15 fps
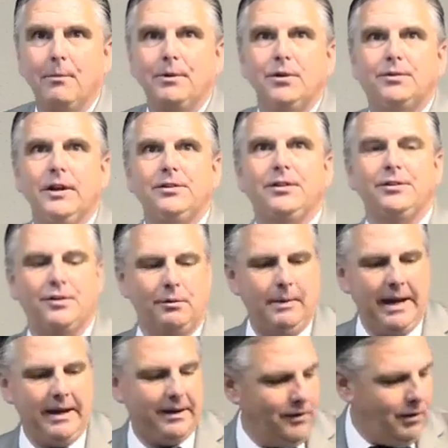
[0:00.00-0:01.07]
Musicians are
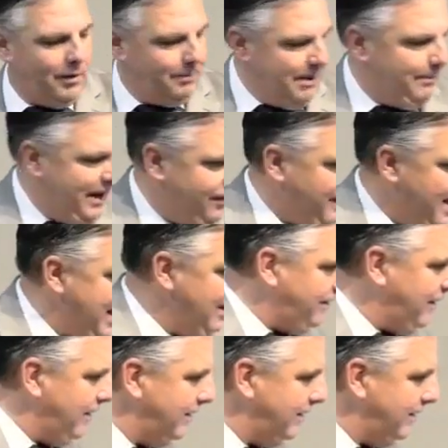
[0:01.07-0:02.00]
making the word. Be, be thankful.